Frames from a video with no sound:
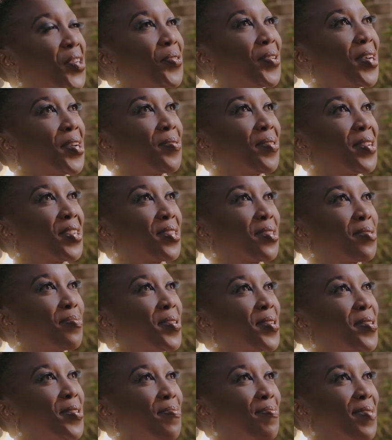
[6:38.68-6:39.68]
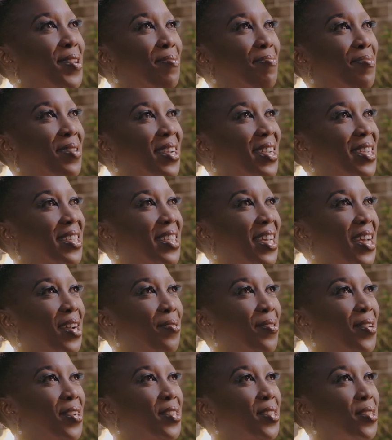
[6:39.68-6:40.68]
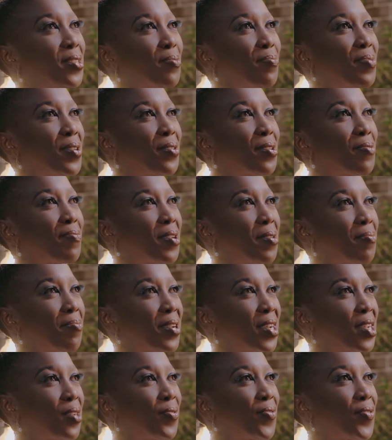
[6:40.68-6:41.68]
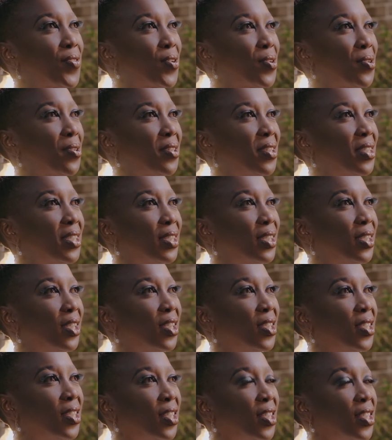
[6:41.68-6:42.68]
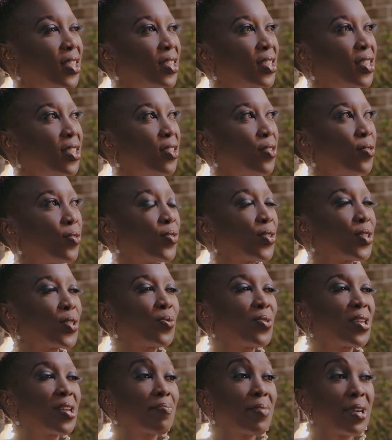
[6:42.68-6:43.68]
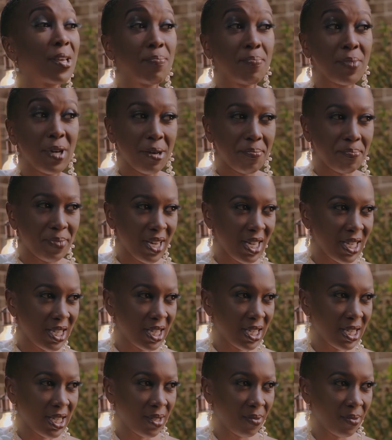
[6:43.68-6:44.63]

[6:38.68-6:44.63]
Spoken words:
do I want to be remembered? Uh-huh. I want to be remembered for doing my purpose.